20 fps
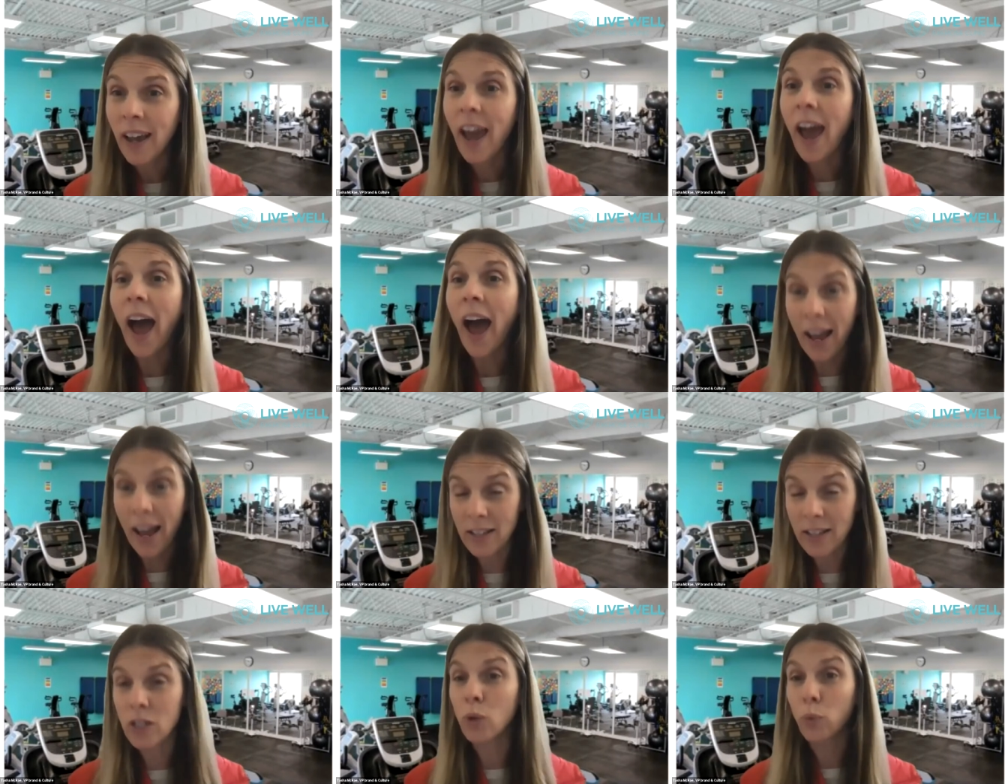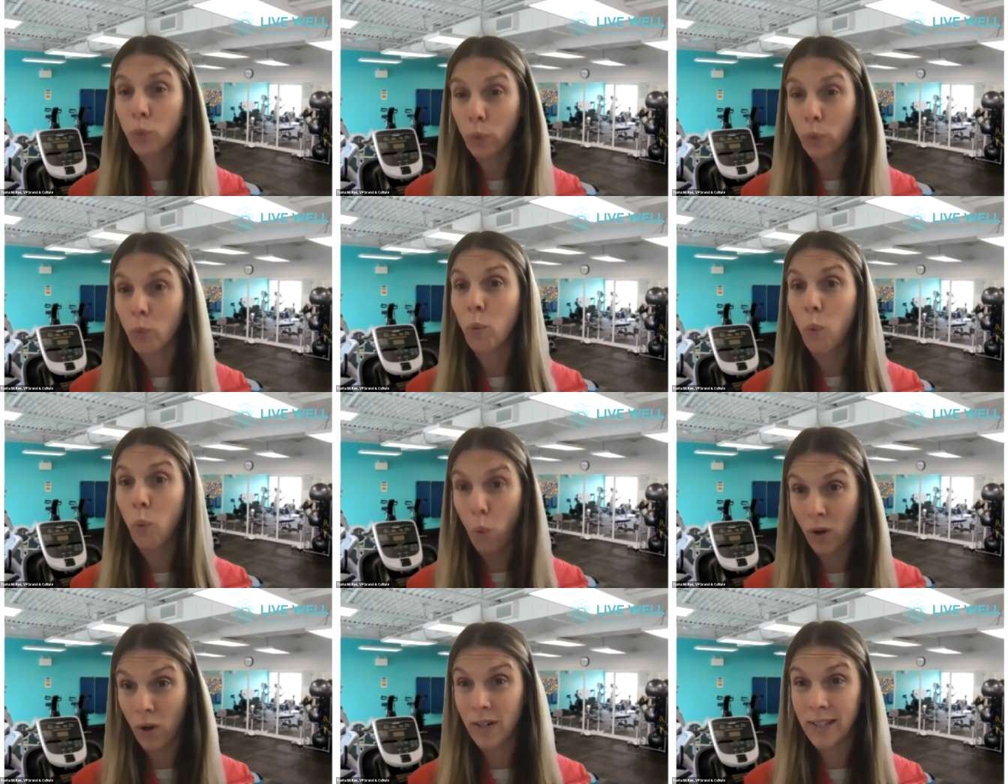as a
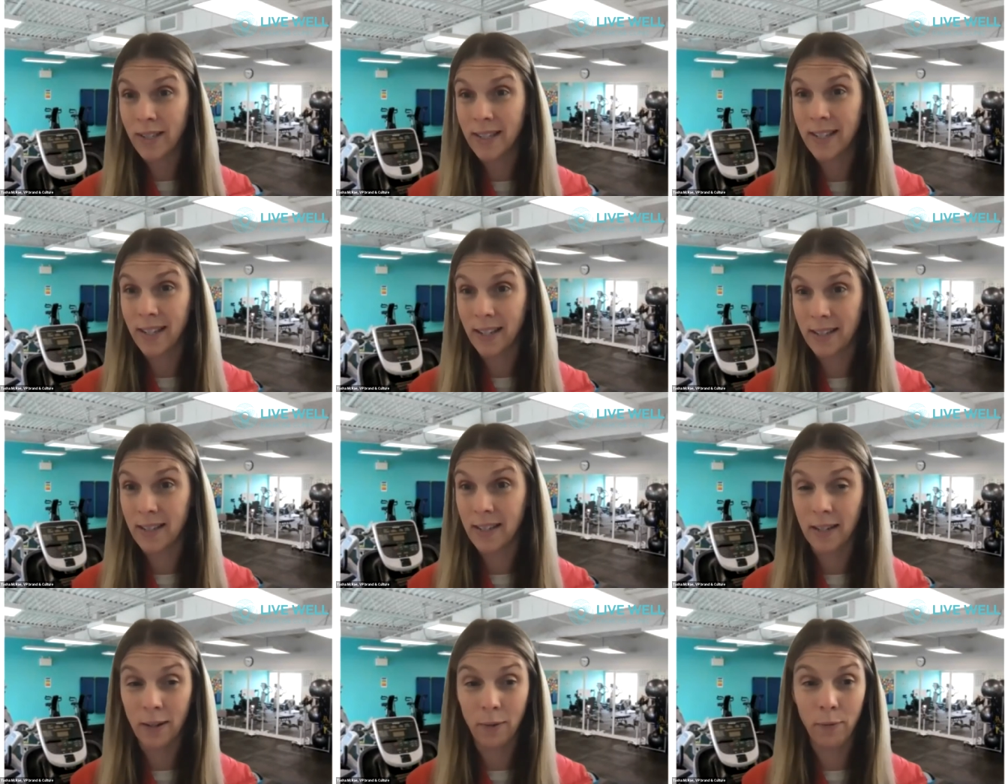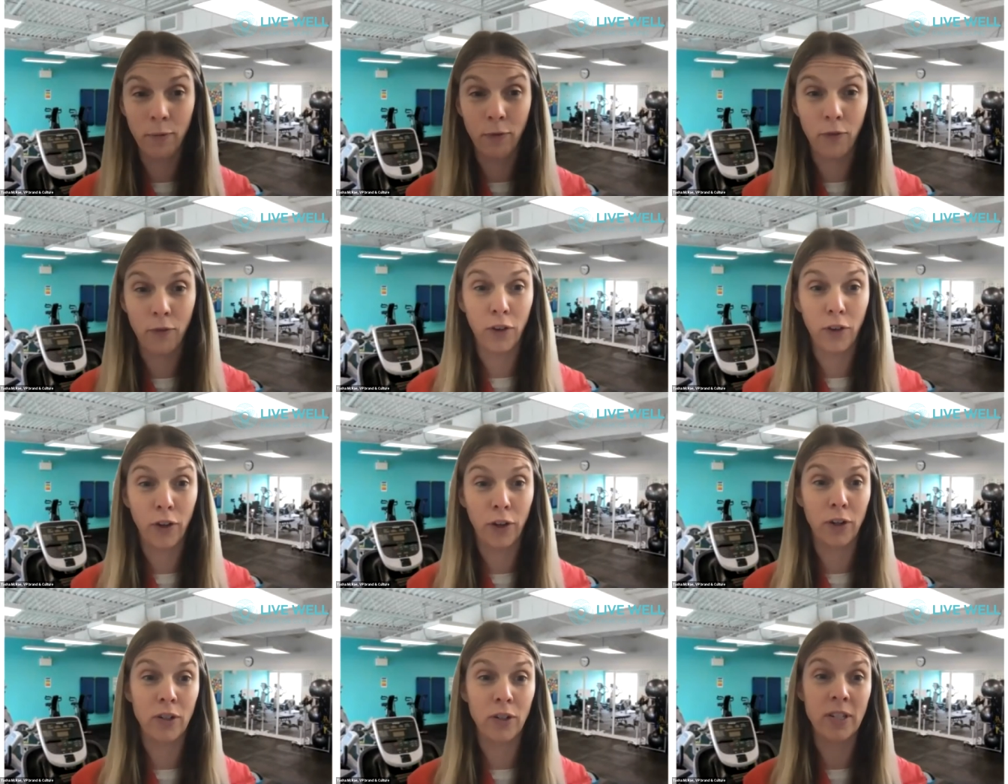reward system for
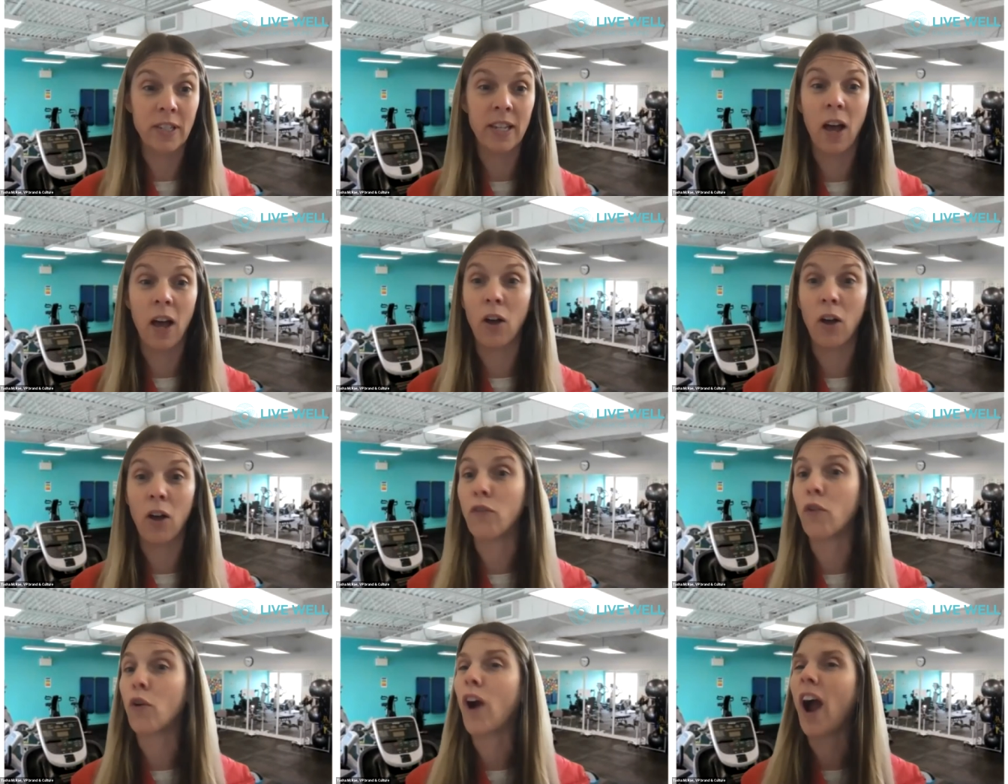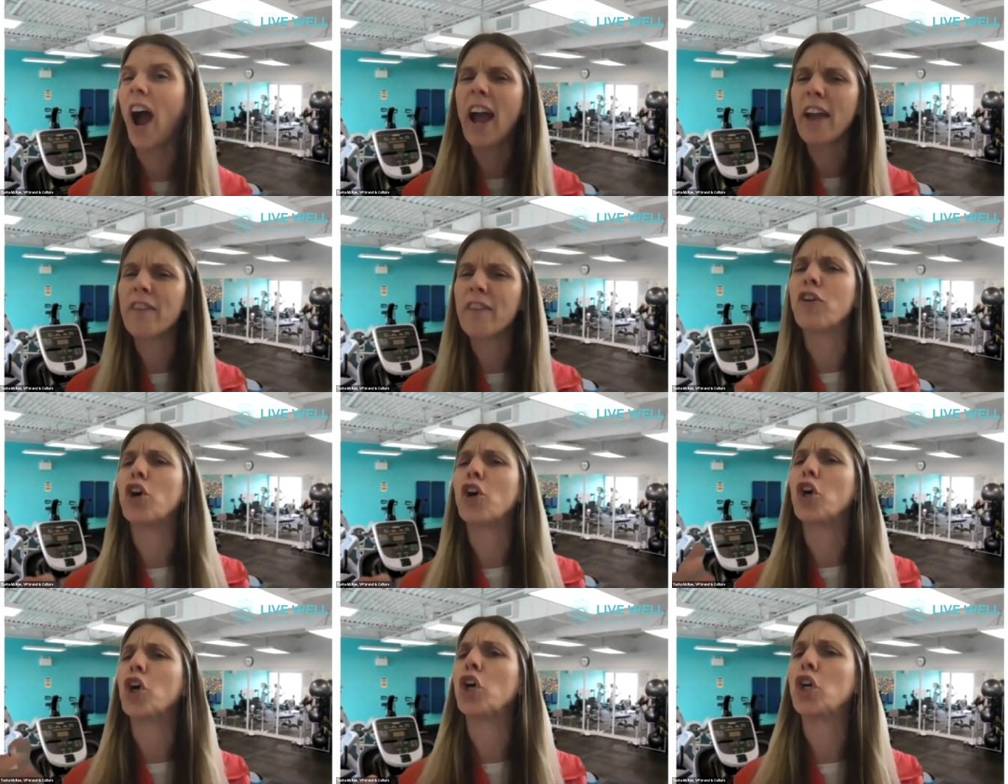yourself, or I've
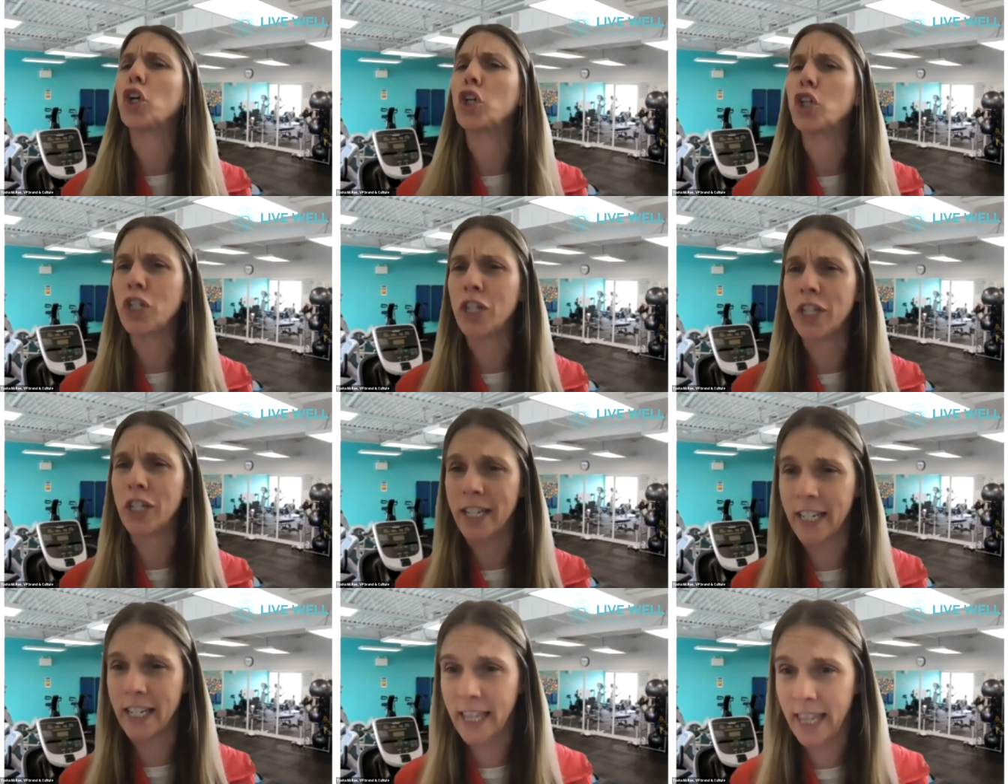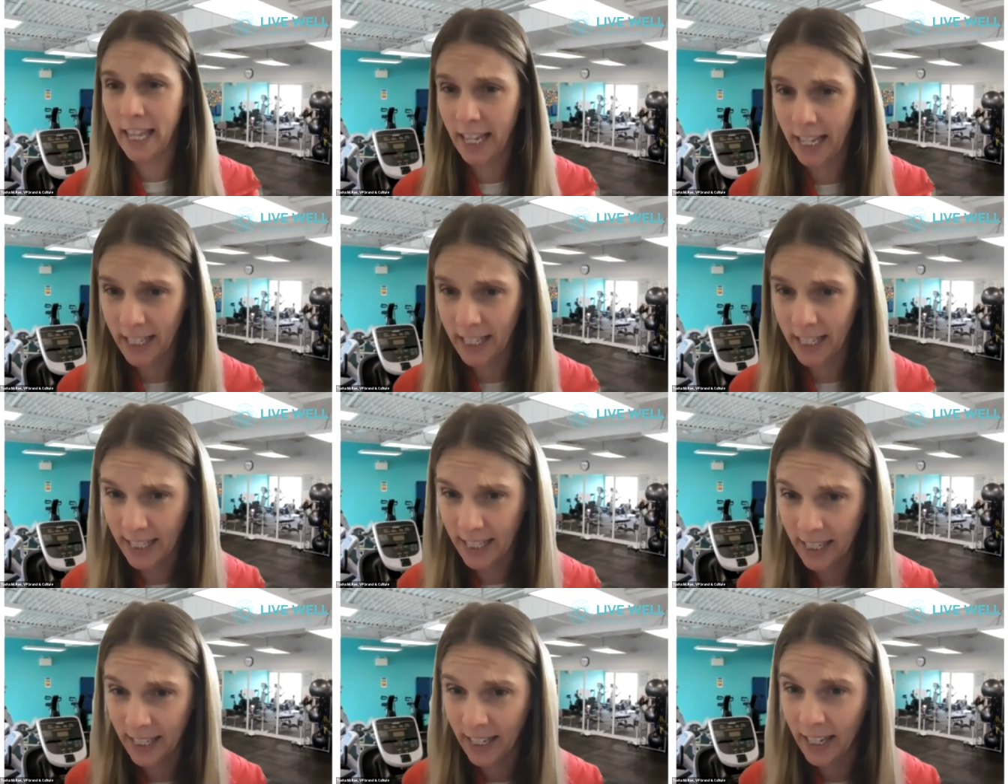earned
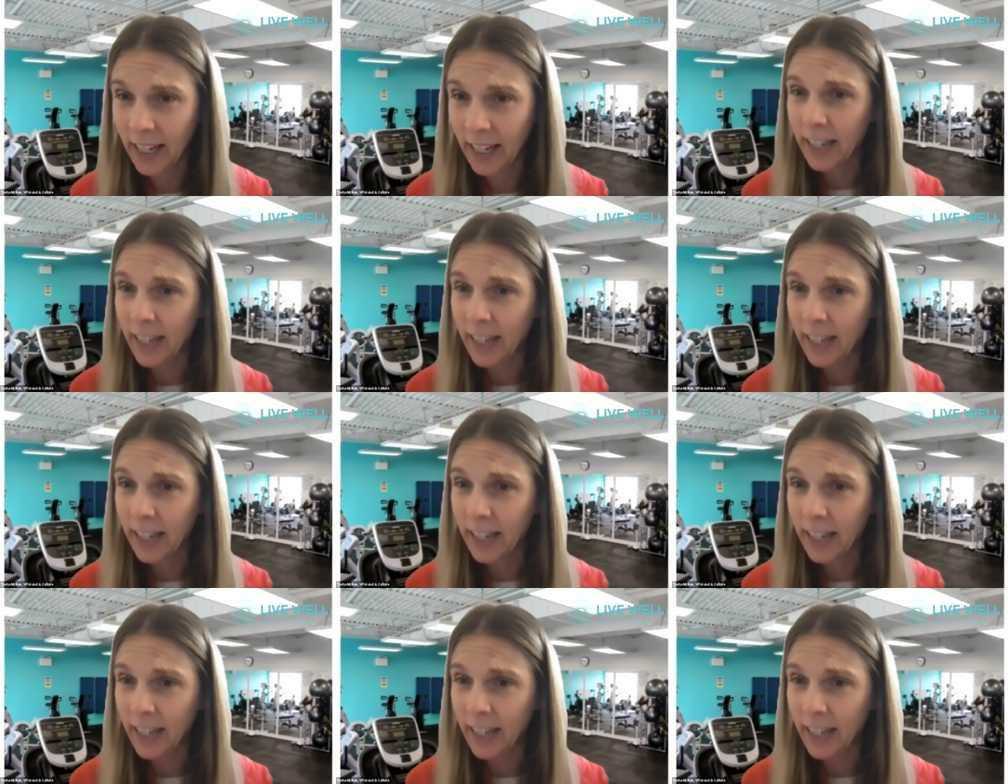this.